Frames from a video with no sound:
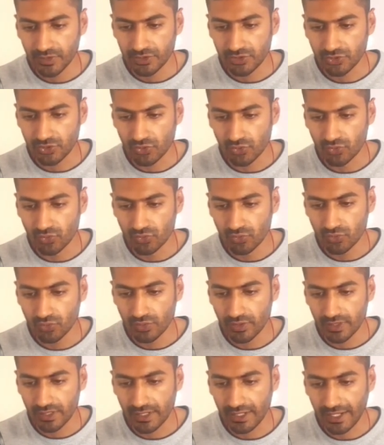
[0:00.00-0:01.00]
True
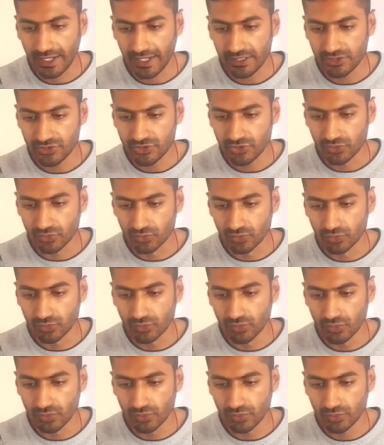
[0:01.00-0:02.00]
and true.
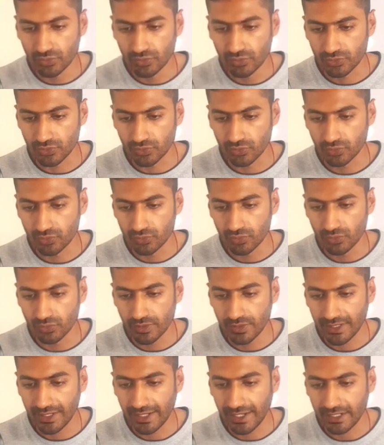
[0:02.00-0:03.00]
True
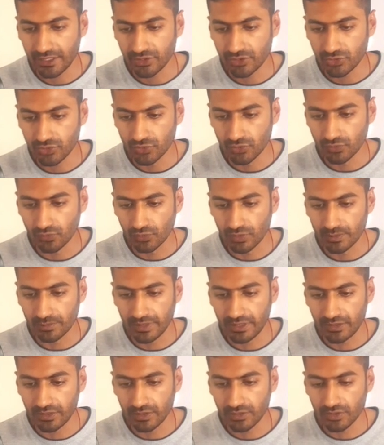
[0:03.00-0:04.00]
and true will
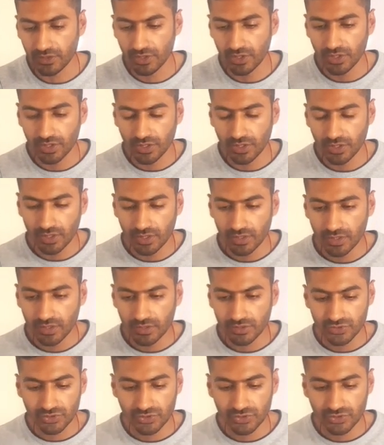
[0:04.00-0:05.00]
be
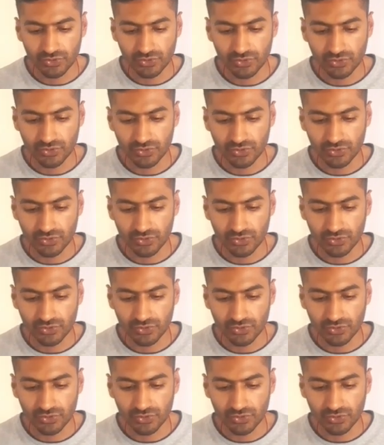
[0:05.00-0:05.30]
true.